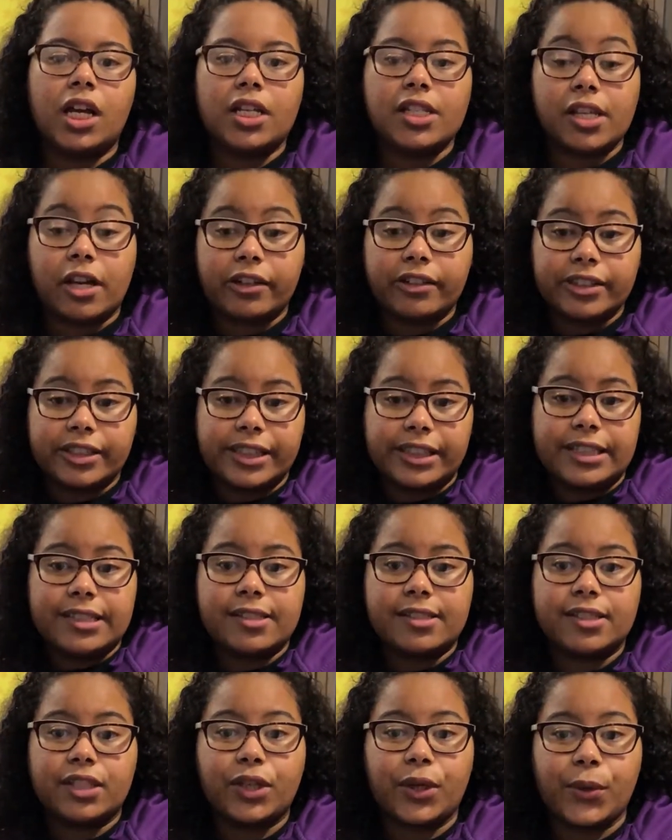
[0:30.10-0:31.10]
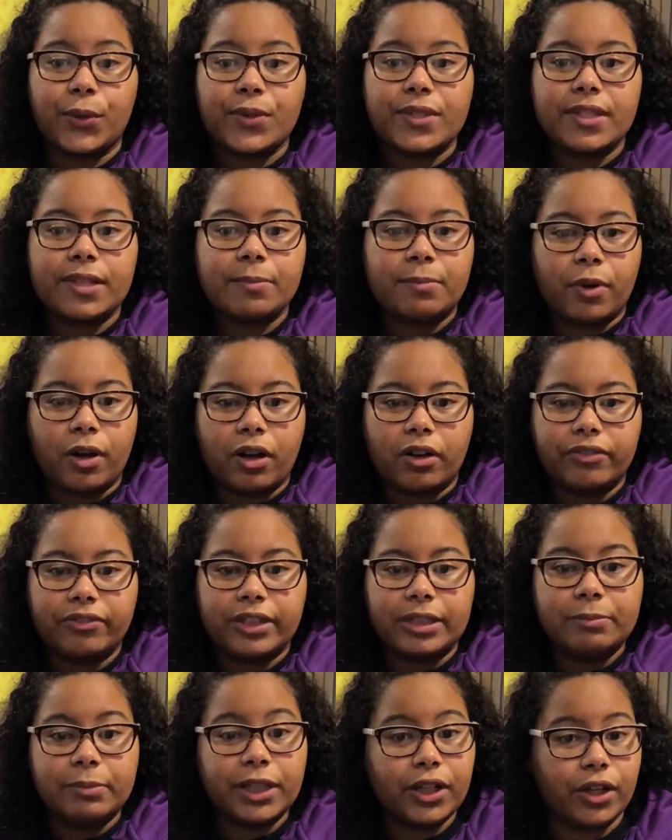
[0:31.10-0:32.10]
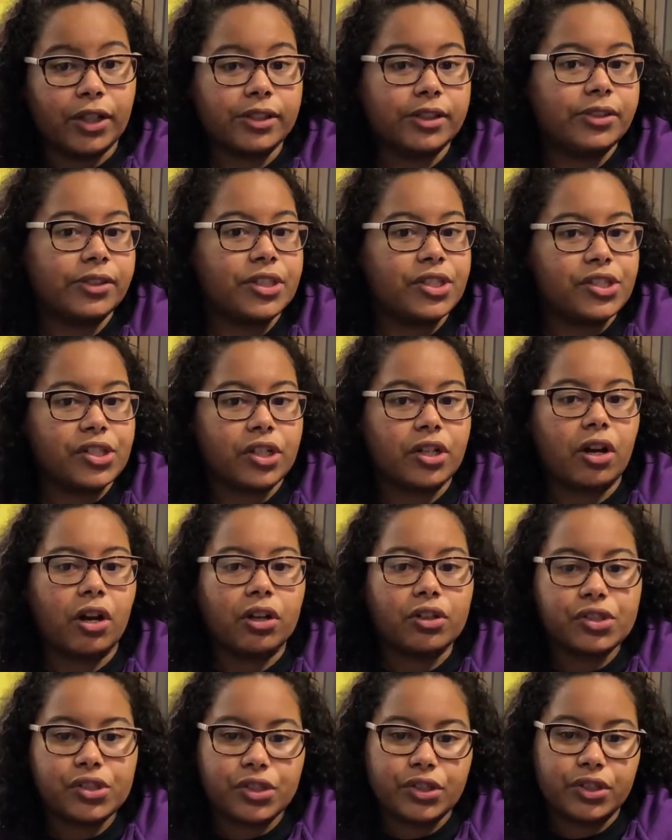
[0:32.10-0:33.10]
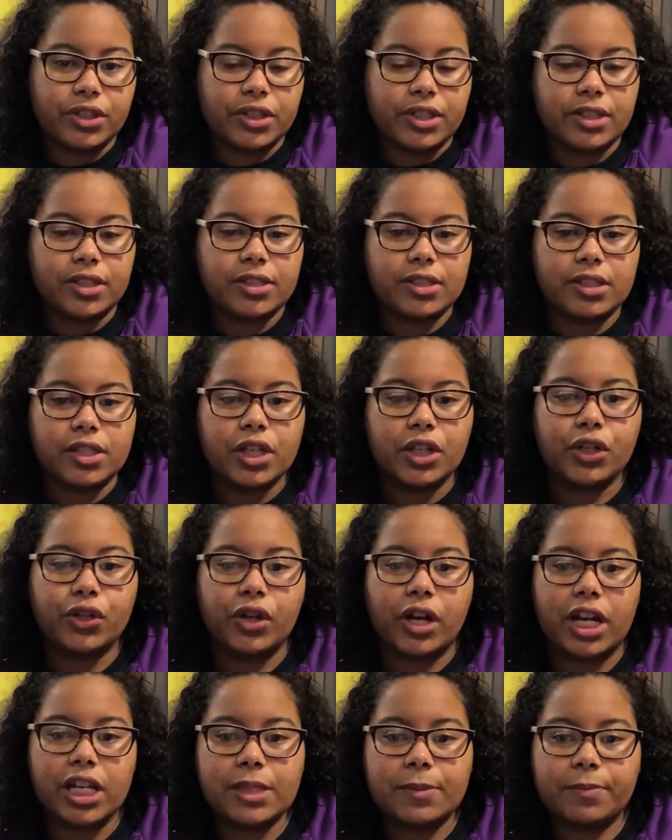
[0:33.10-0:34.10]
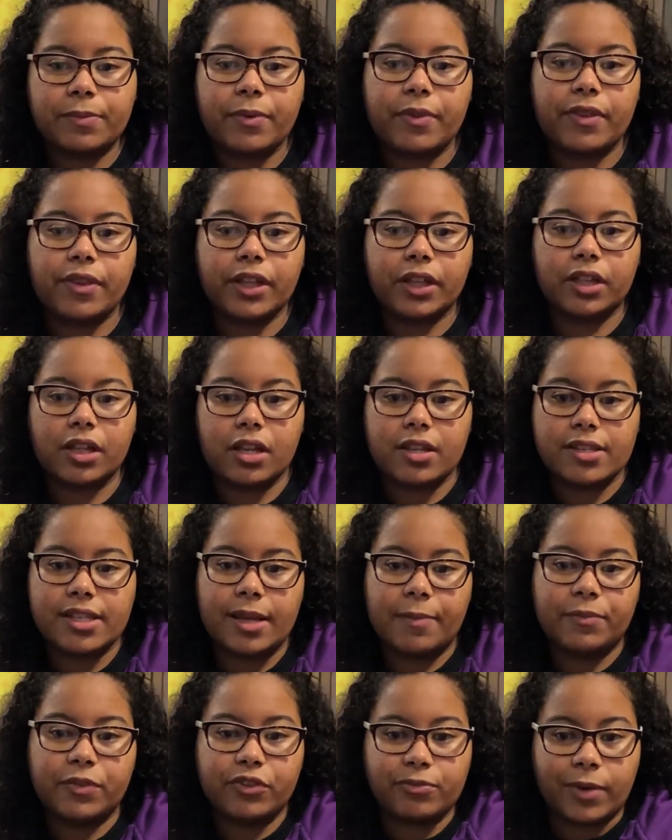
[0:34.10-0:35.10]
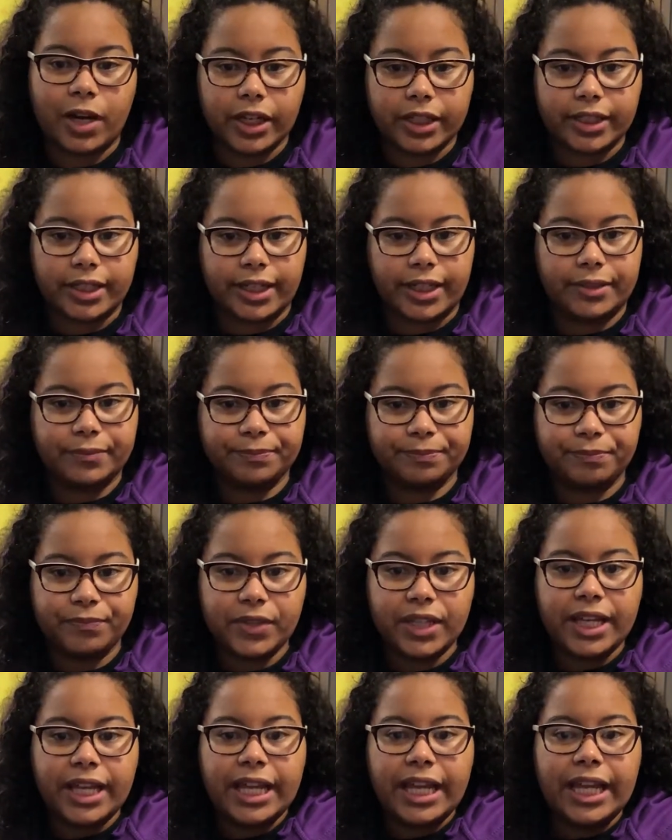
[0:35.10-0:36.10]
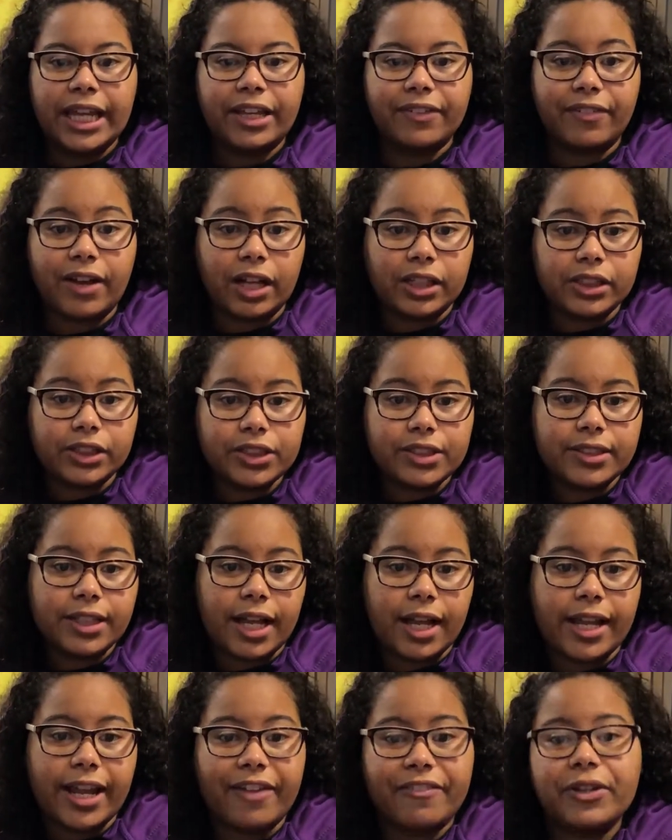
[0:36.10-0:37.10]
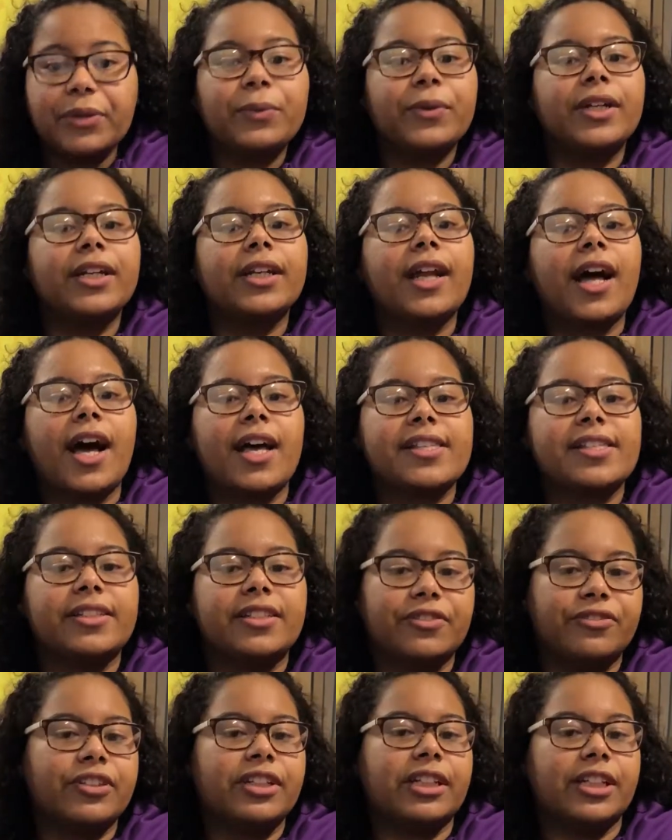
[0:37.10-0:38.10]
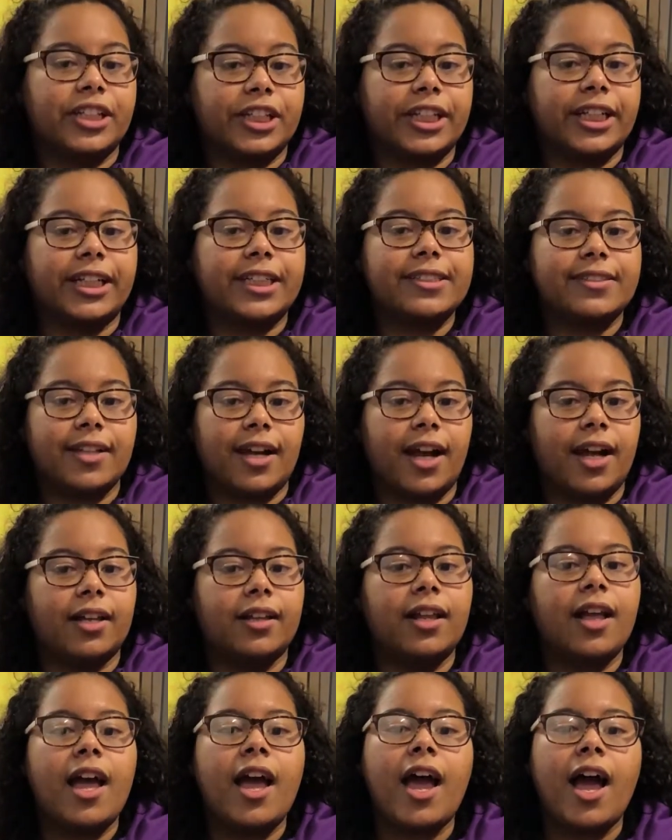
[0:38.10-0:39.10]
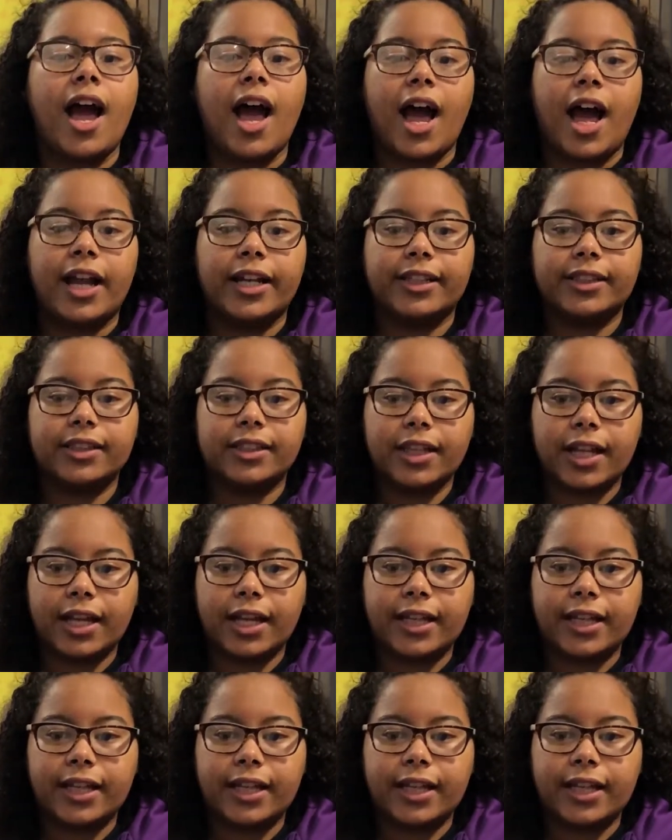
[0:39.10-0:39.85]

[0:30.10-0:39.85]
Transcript: Socrates goes above and beyond to ensure all students grasp the concept of marketing. He values that everyone has a different learning style and